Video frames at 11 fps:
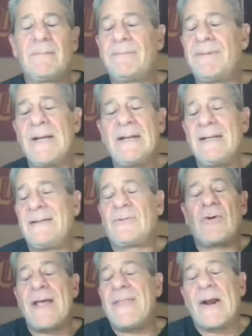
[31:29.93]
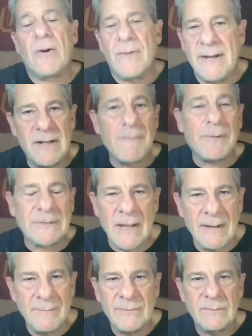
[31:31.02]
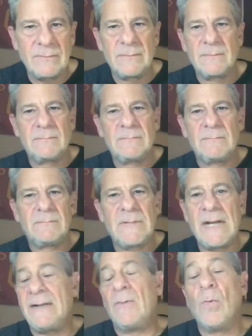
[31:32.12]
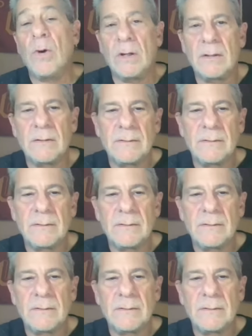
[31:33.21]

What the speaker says: But he tried that already a couple times, and it didn't work.